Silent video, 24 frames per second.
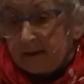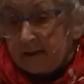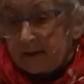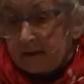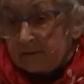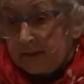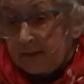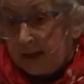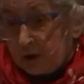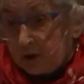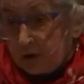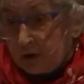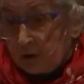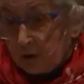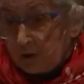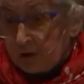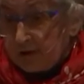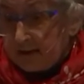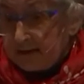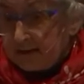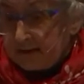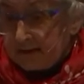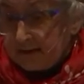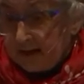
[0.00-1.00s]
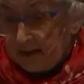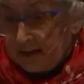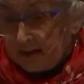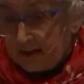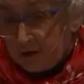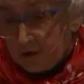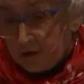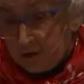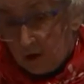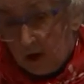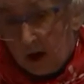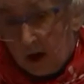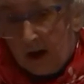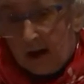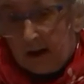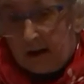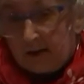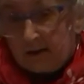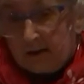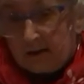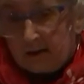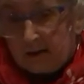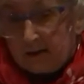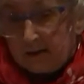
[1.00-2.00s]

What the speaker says: to make sure she stays dry